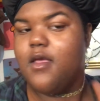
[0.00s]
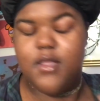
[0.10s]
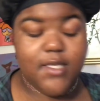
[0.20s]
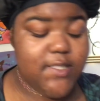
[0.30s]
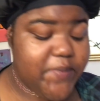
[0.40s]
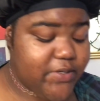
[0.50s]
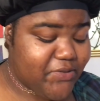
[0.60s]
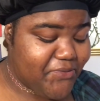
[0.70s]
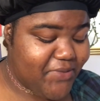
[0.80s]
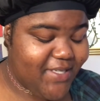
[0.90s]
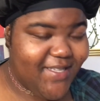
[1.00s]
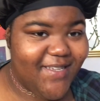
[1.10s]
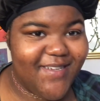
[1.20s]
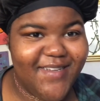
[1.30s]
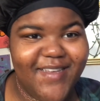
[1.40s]
This smells really
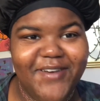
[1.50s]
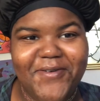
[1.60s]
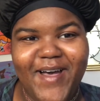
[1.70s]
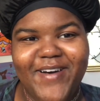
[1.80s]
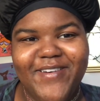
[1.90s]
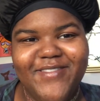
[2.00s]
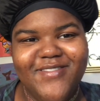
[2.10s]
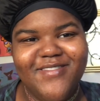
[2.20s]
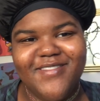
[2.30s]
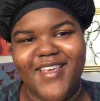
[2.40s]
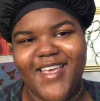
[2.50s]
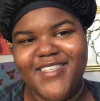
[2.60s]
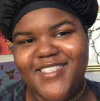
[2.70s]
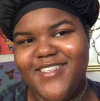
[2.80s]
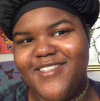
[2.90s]
good. Wow. And
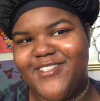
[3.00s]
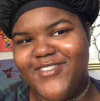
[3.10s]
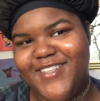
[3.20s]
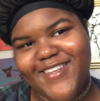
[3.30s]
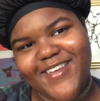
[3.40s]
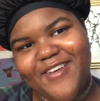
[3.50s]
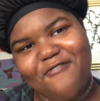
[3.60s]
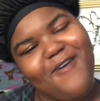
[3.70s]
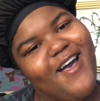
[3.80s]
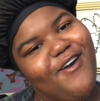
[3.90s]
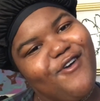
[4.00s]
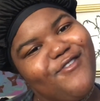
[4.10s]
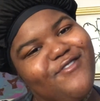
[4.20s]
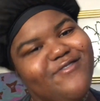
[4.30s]
she looks really good. Wow.